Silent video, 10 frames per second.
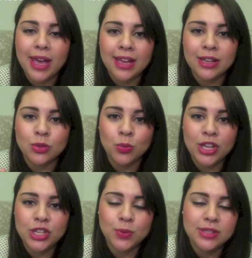and
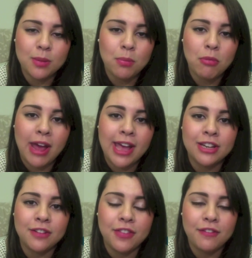Witch was the
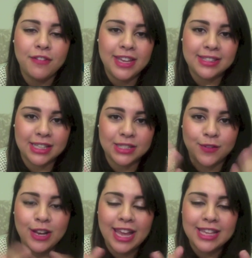brand of the face
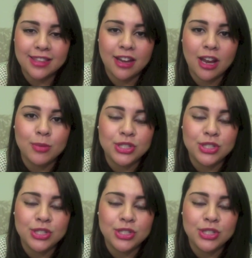exfoliator that I